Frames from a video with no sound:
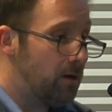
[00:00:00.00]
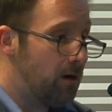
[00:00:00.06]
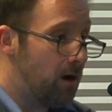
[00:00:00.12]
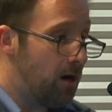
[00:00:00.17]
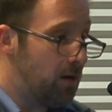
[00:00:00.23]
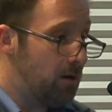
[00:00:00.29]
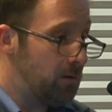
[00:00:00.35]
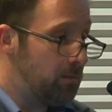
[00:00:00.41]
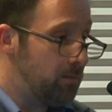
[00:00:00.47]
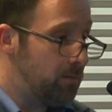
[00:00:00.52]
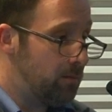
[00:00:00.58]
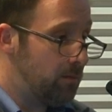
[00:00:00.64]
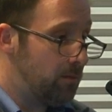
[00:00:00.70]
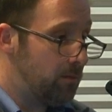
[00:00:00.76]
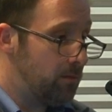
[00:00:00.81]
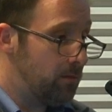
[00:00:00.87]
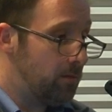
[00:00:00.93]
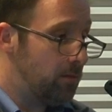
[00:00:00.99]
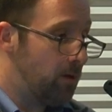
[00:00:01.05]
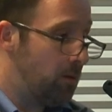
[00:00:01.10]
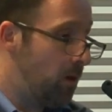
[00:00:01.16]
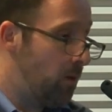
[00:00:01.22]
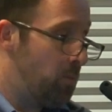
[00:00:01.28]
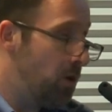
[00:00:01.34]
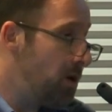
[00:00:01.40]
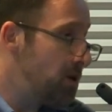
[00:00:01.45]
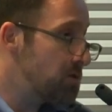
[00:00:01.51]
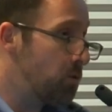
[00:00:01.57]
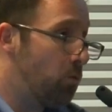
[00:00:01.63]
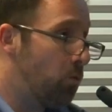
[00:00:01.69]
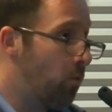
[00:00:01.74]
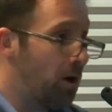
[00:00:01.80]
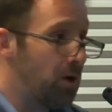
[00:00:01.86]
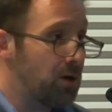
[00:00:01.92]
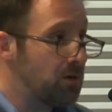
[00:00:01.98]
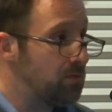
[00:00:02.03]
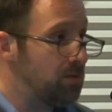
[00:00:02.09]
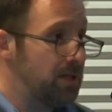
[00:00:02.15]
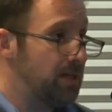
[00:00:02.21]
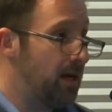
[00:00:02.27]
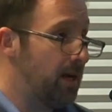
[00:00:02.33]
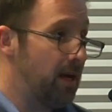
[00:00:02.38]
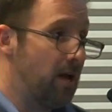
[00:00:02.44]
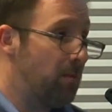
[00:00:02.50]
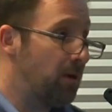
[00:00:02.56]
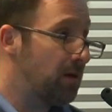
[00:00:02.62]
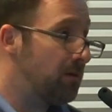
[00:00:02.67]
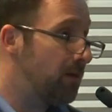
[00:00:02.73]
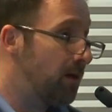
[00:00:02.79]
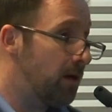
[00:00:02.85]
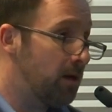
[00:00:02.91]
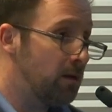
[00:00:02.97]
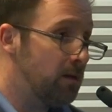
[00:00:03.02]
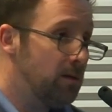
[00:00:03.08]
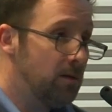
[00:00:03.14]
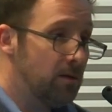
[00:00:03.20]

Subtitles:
A book is a wonderfully dynamic thing.